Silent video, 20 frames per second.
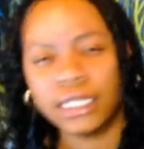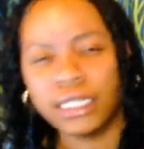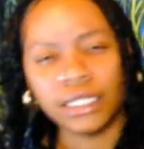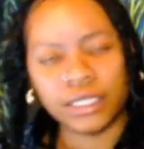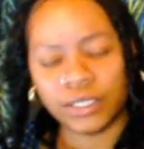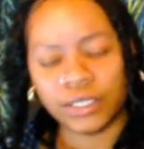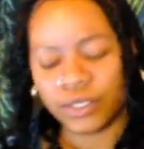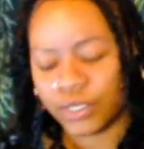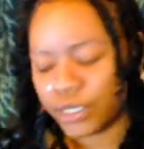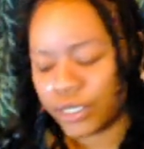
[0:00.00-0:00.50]

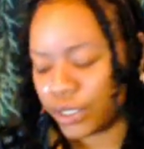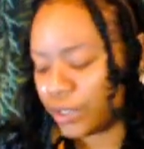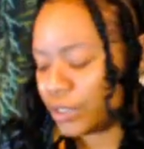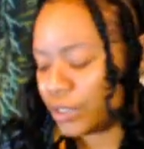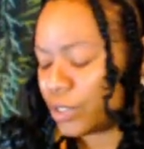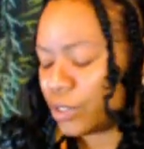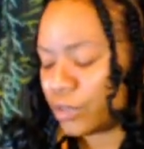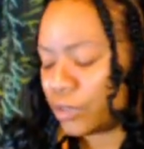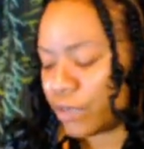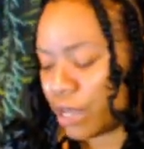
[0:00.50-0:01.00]
you know,
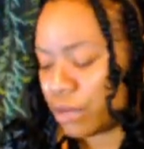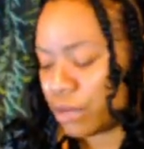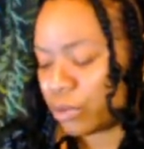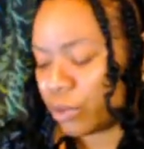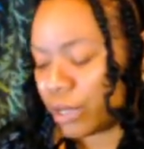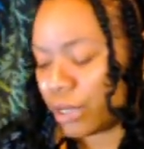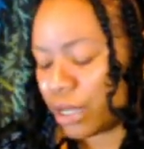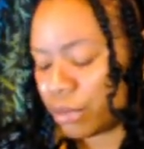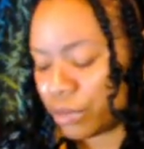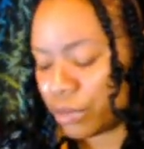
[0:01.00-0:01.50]
those vibes were
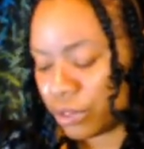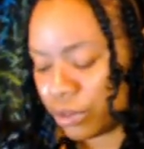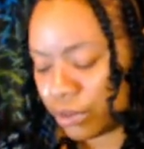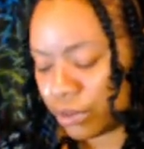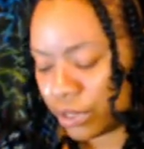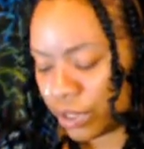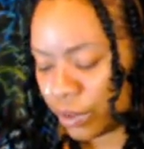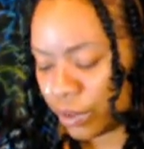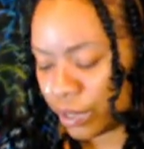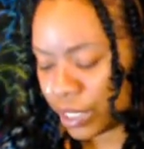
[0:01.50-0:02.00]
coming through in
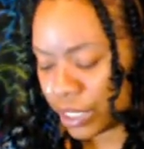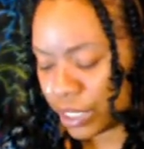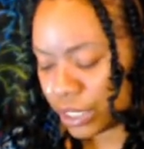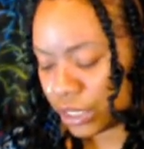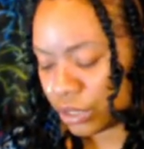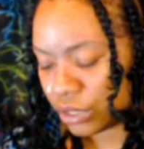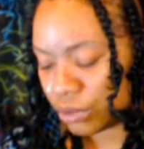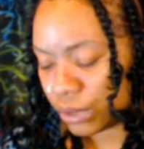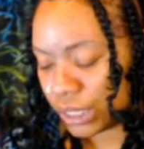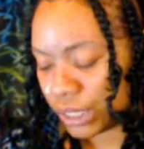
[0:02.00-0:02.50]

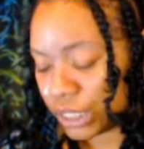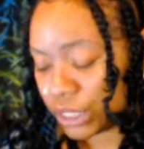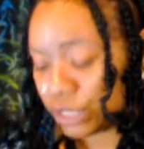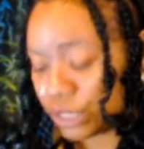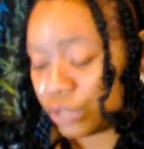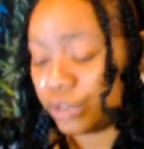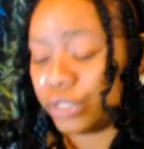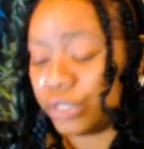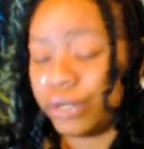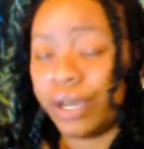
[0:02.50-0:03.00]
Aquarius's reading
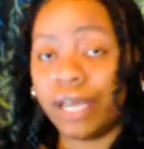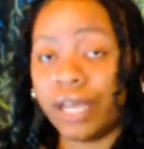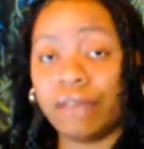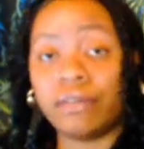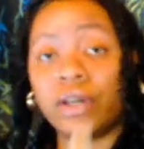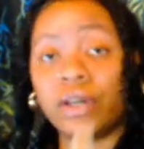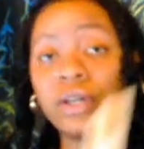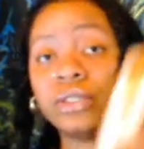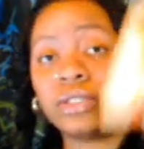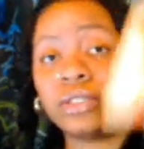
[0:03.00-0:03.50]
too. You have
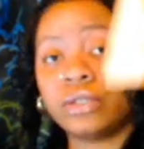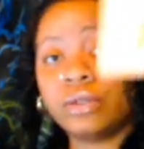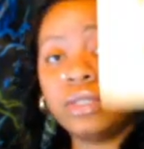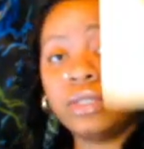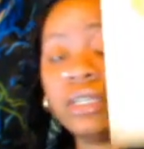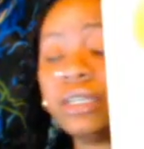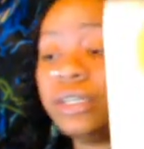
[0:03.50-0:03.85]
also the